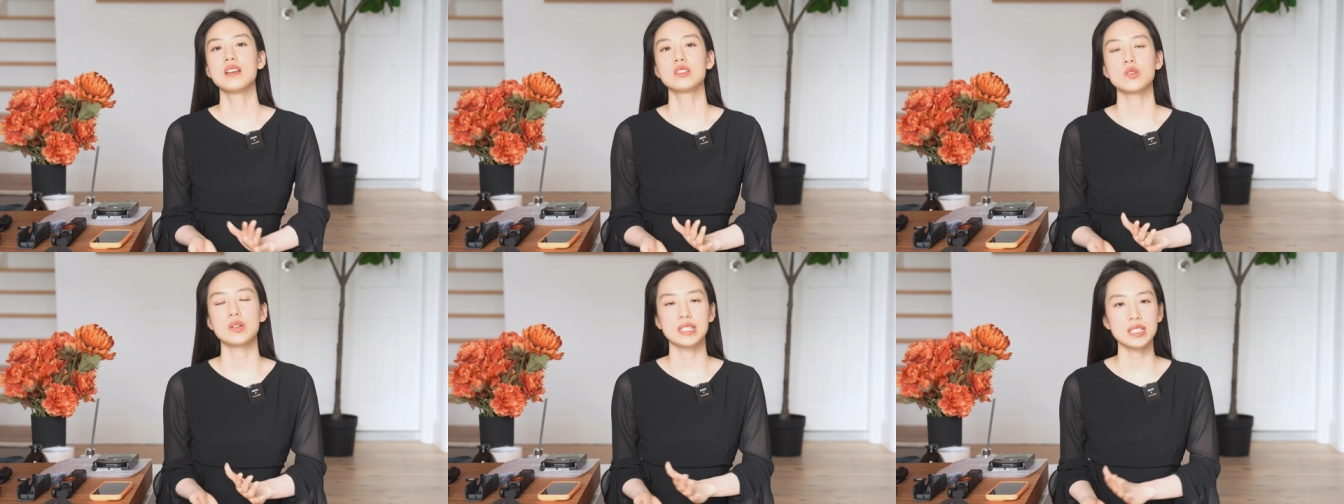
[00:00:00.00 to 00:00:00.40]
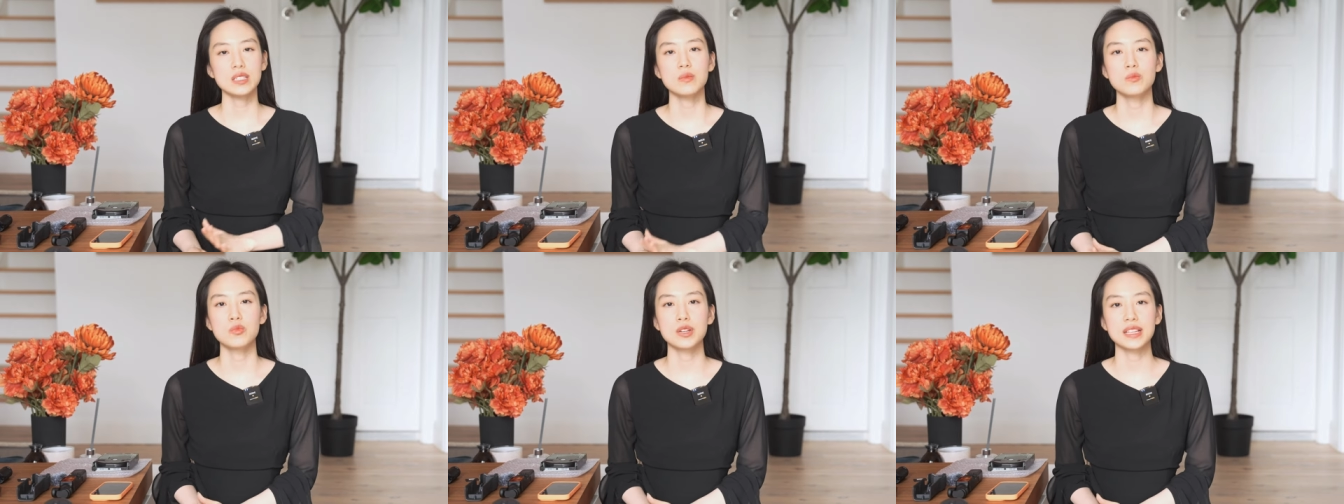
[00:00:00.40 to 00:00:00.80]
So I
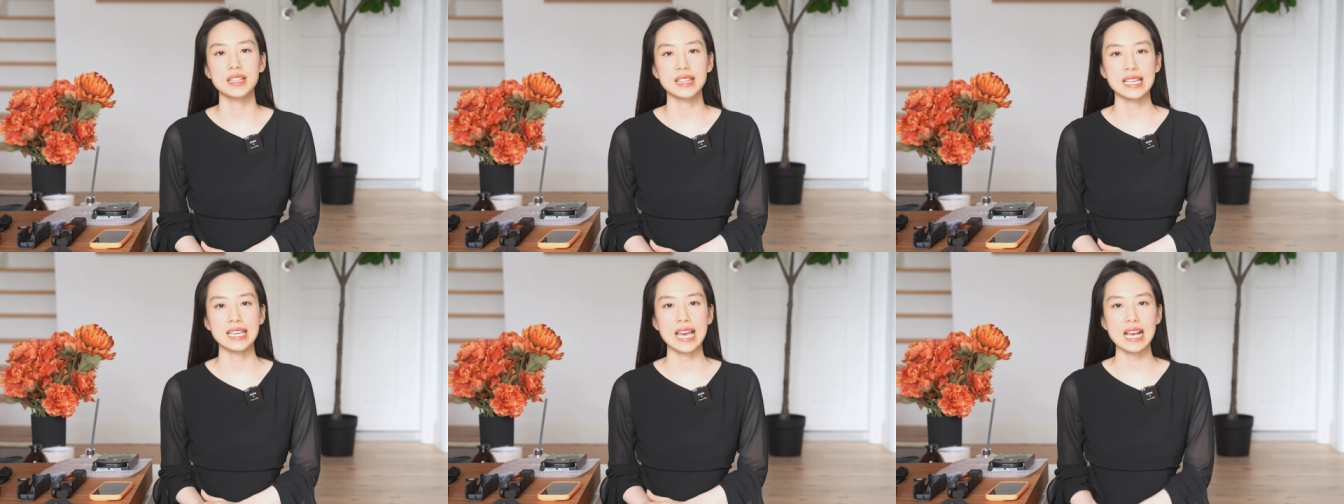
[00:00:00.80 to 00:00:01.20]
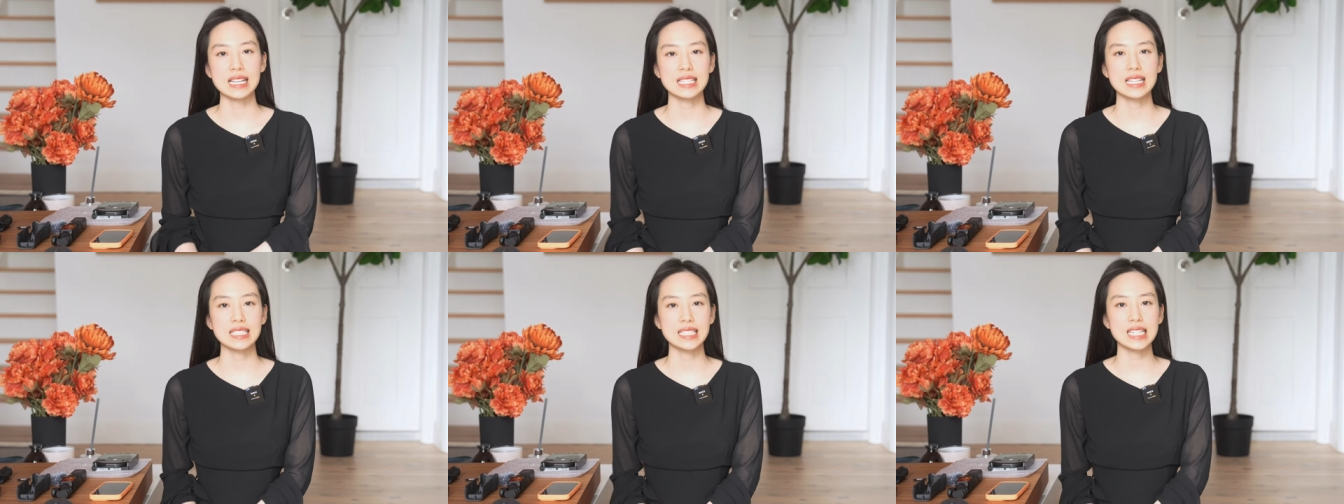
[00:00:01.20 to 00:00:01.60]
didn't bring the
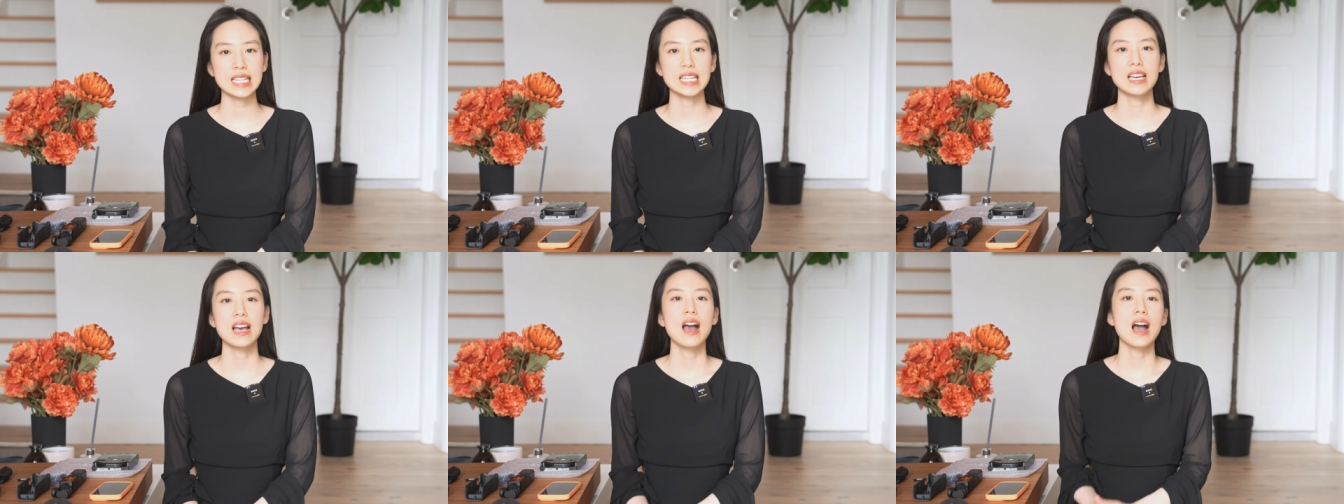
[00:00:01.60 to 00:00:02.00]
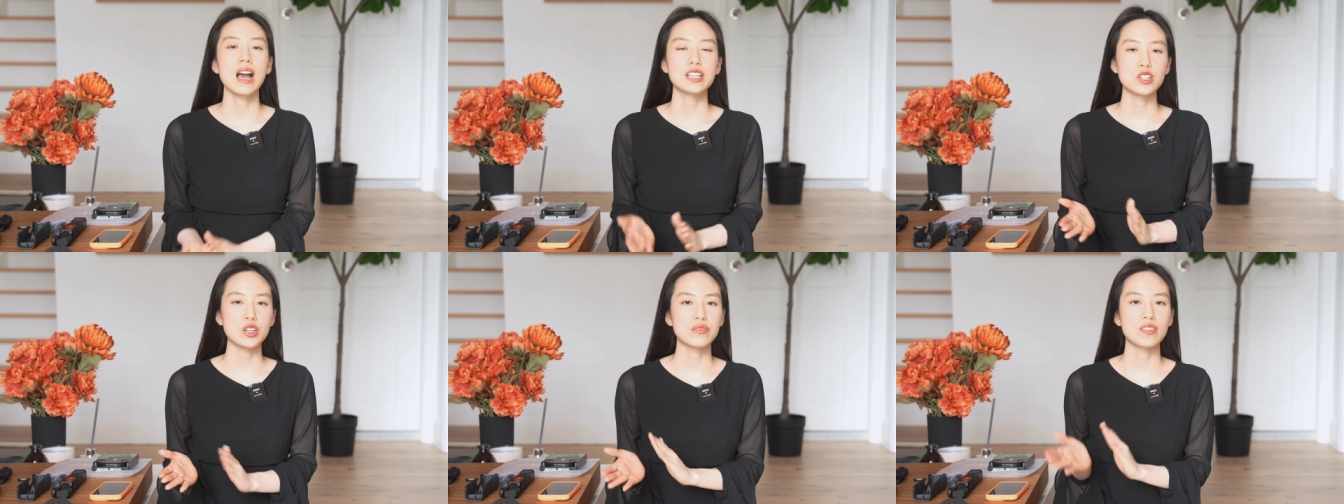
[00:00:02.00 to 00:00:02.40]
SSD.
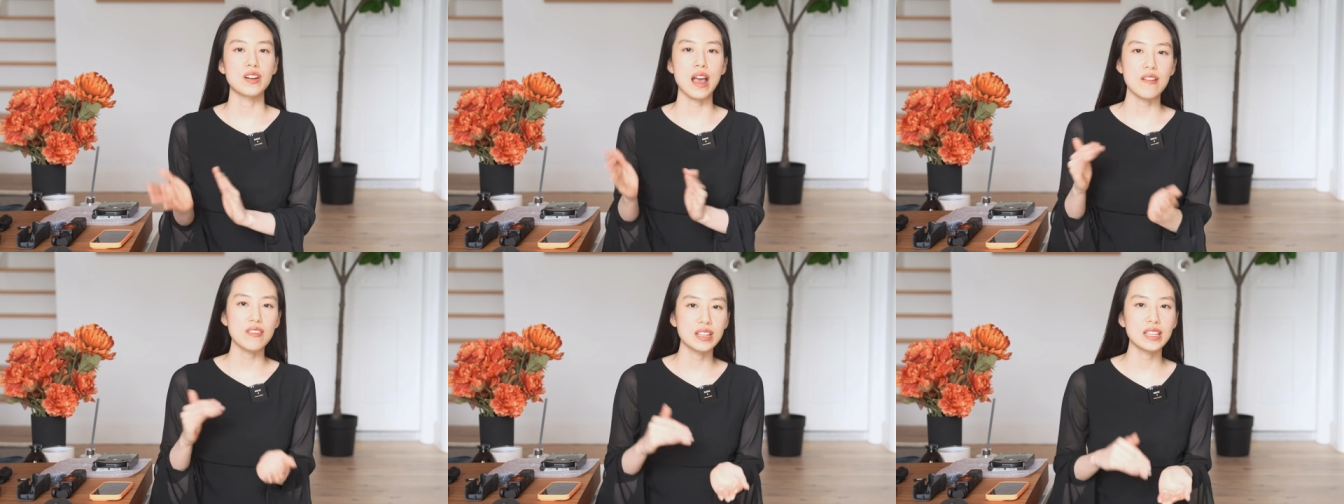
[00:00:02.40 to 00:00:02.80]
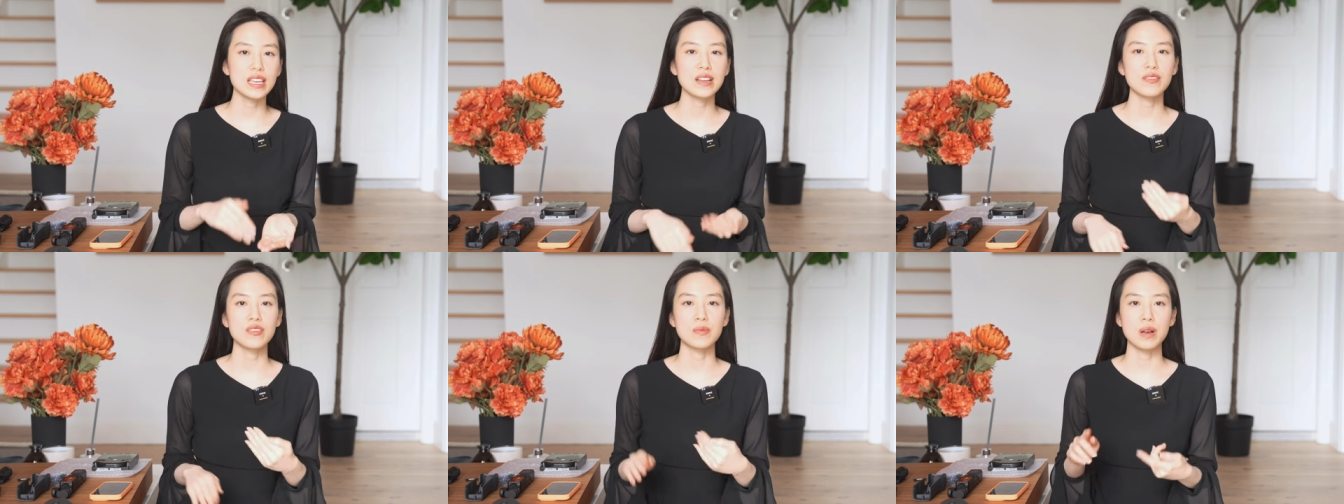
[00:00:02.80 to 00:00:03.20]
I transfer
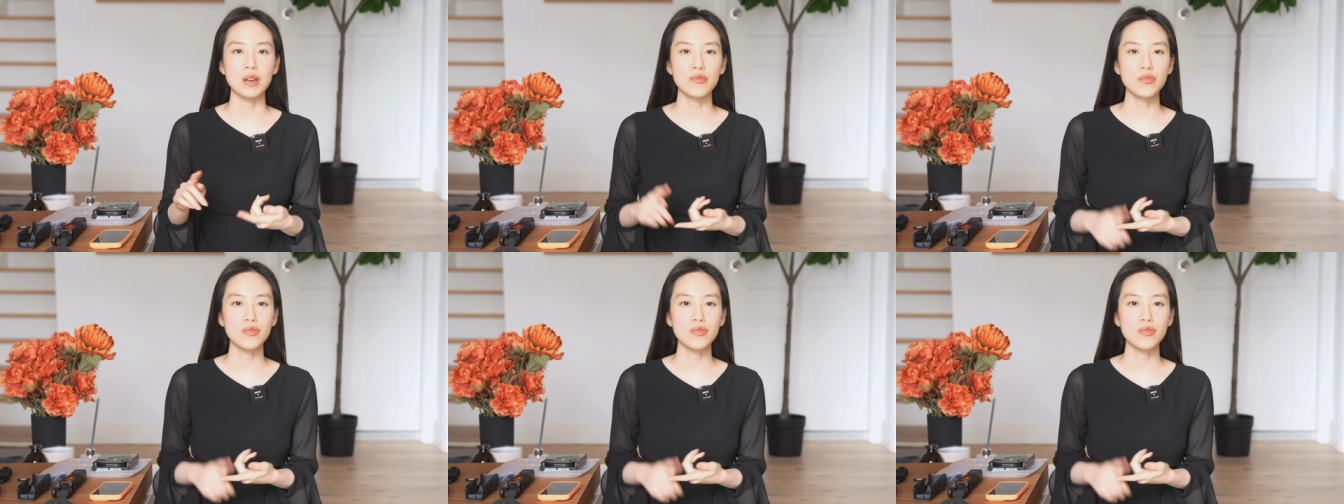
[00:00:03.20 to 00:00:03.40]
everything from my